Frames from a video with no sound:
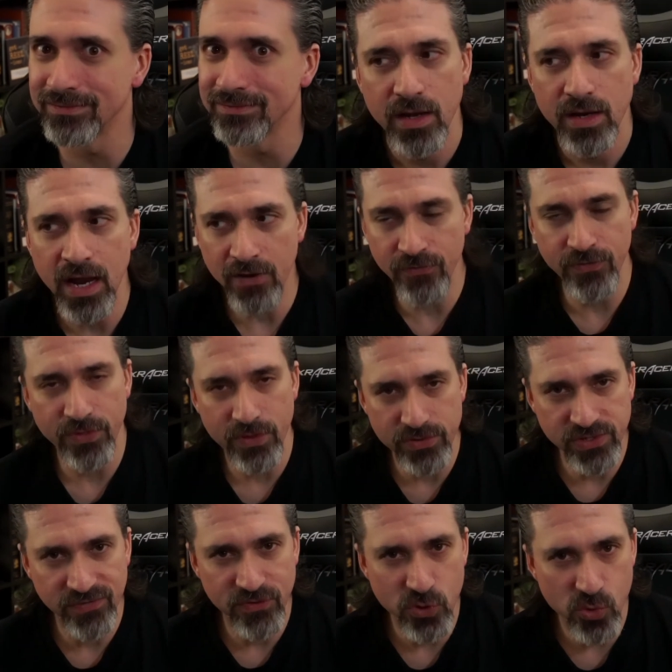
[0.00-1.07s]
Now, for
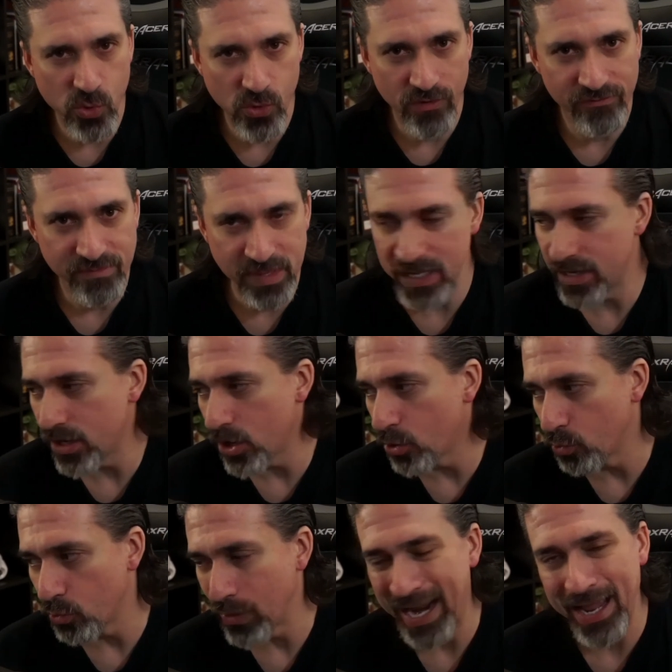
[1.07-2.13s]
those of you who have been
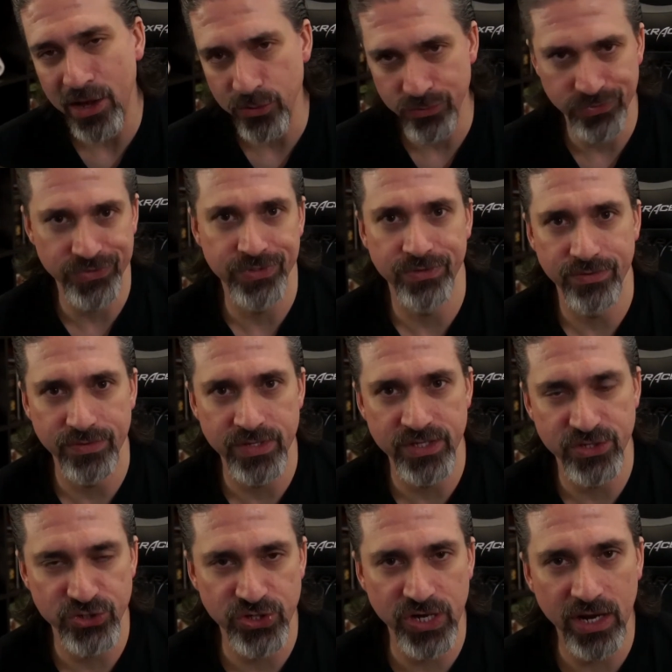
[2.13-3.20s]
around this
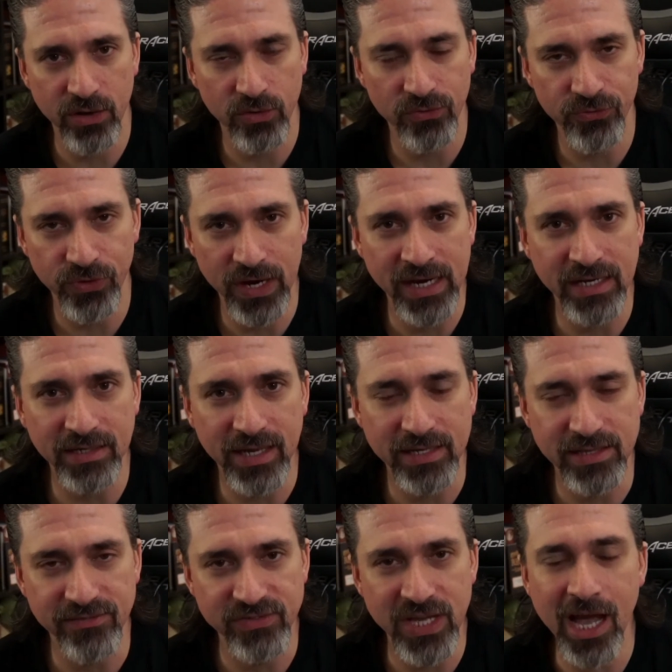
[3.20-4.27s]
channel for any length
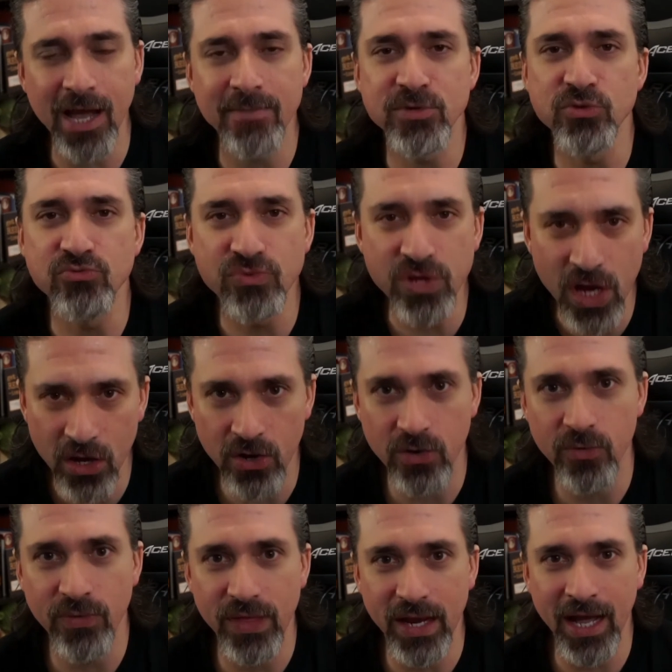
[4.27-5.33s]
of time, you
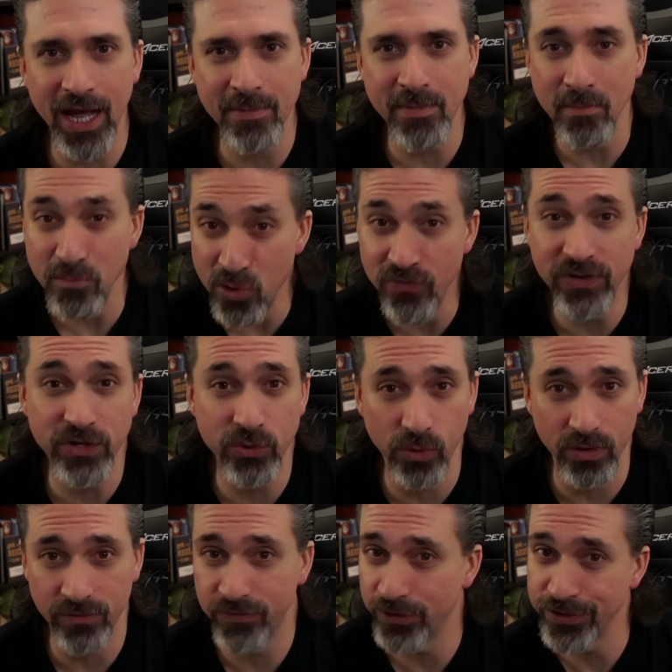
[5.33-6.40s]
know that I'm a movie
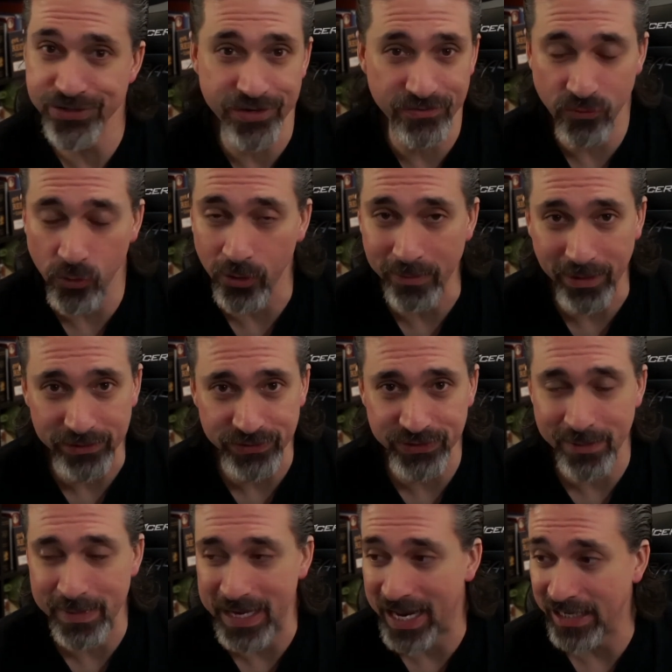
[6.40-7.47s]
dork, first and foremost. I
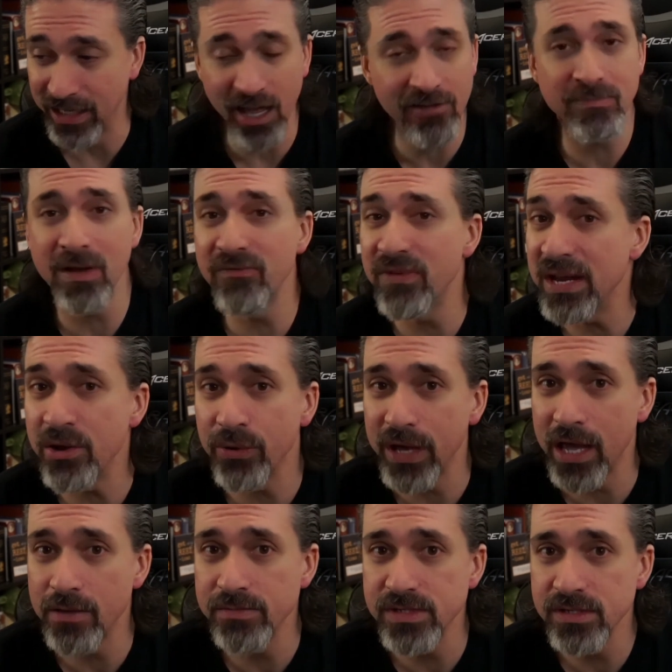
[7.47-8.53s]
mean, I love my video
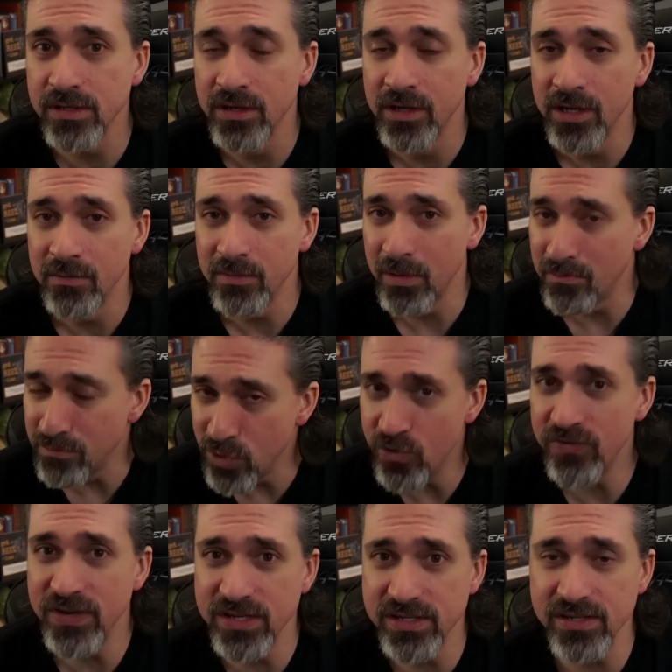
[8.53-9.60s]
games, but
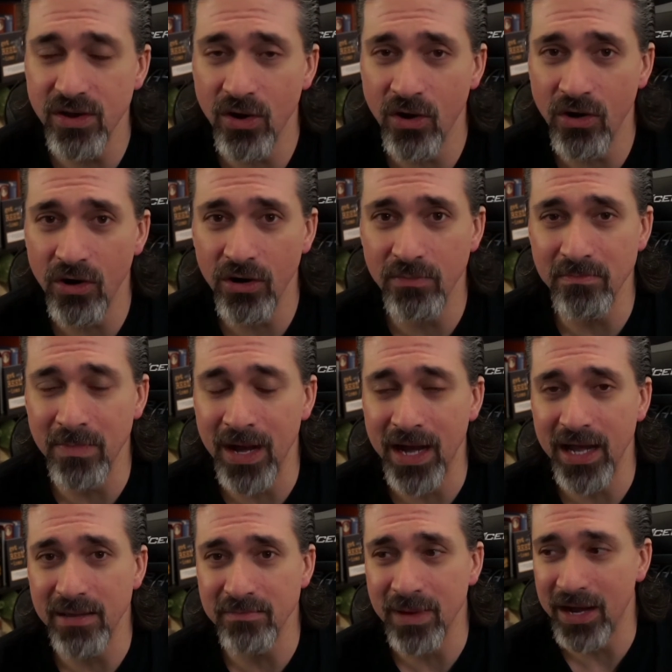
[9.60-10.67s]
movies are
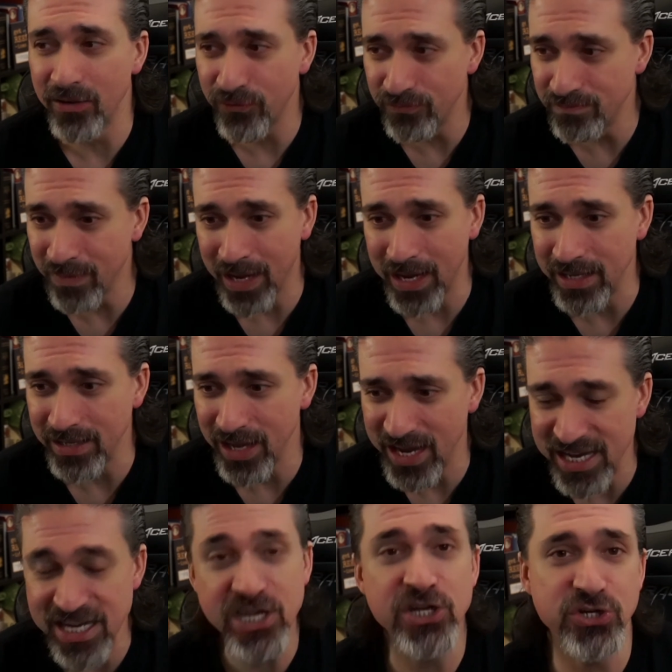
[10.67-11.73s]
my
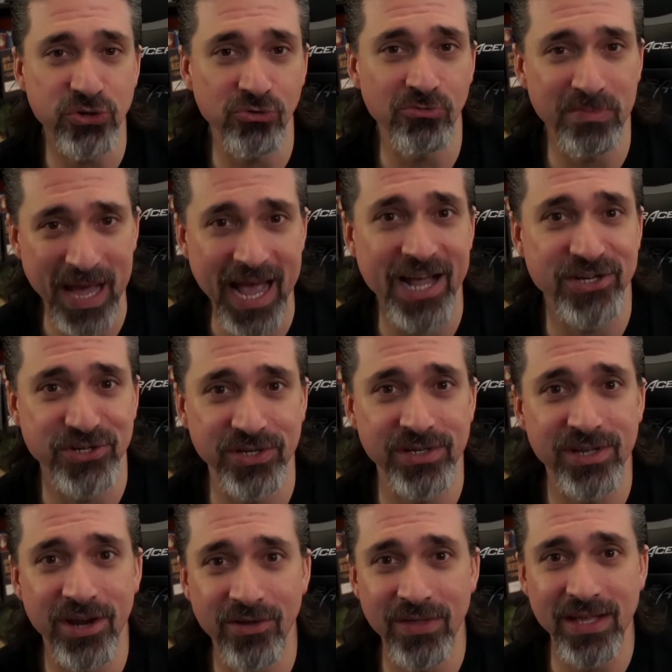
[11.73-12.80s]
initial passion.
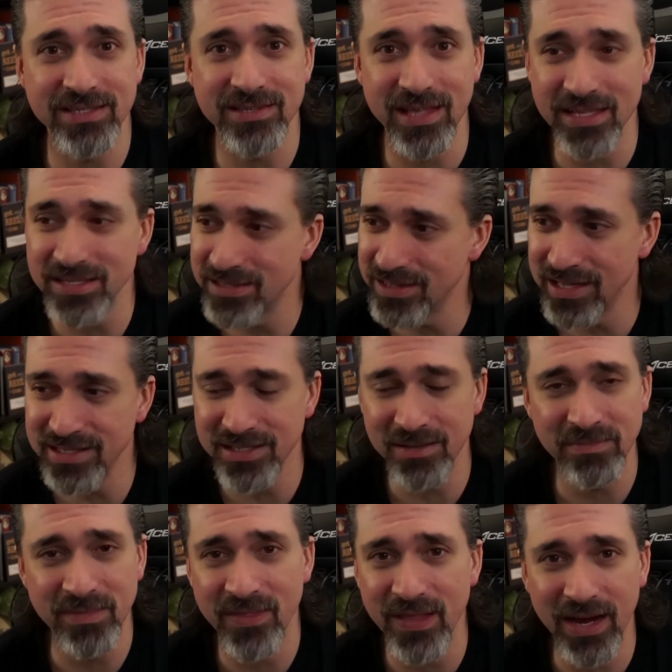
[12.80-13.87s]
You know, that's
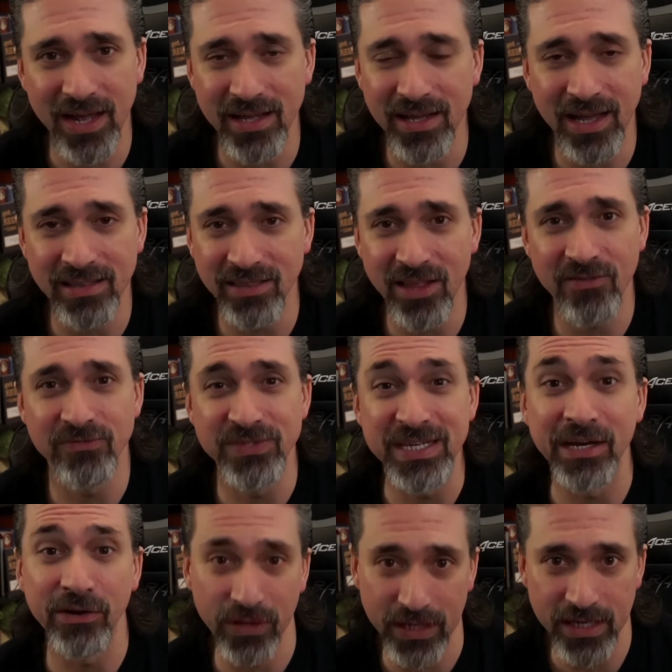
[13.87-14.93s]
something that I love
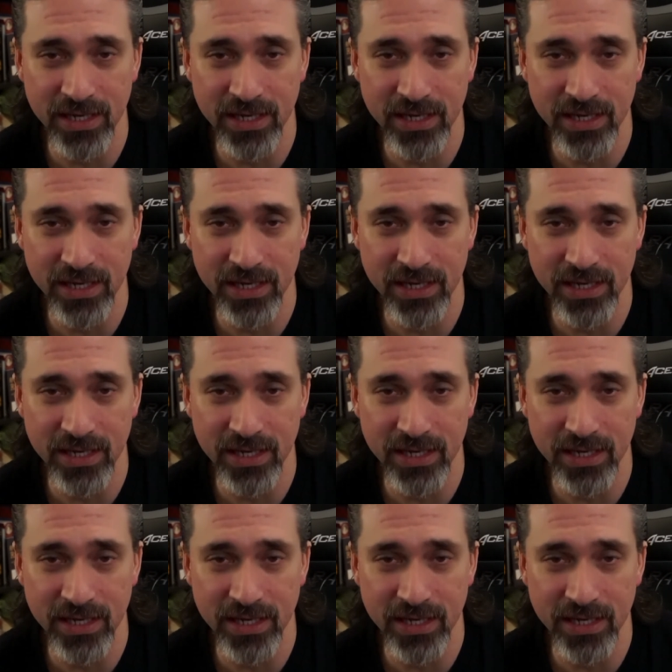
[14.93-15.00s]
dearly.